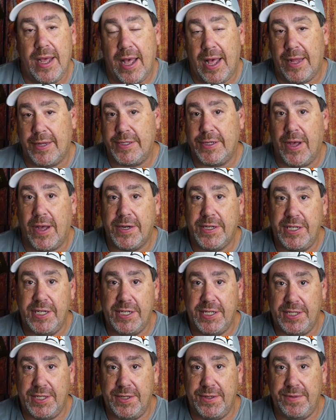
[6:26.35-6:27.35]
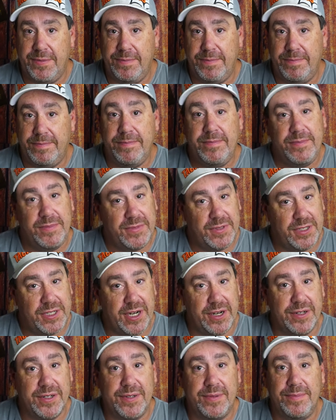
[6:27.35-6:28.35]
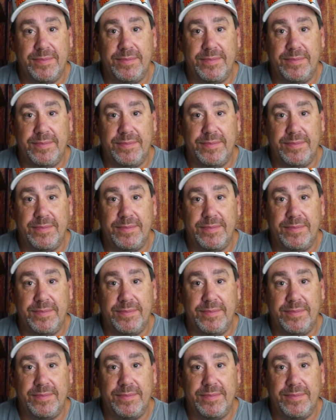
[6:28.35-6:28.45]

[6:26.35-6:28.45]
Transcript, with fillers: I'll talk to you soon. Cheers.